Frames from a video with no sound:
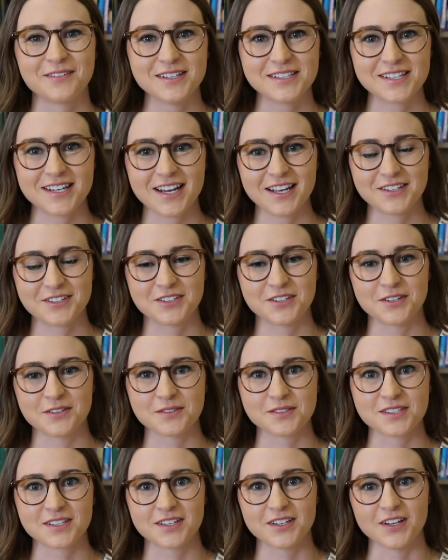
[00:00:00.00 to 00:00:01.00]
reason I
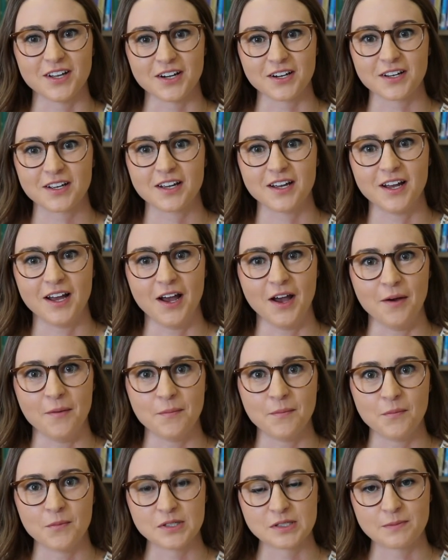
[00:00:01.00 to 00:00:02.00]
chose Clarke
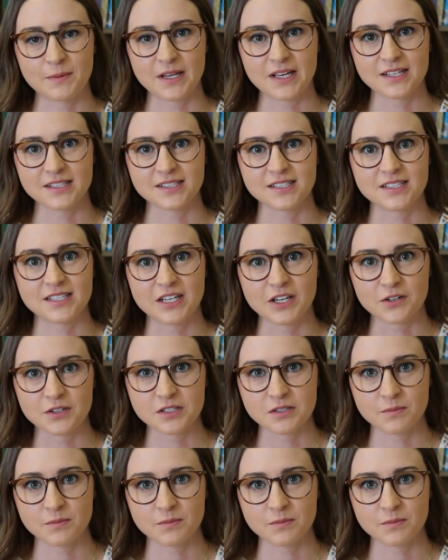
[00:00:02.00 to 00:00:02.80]
was because it's here in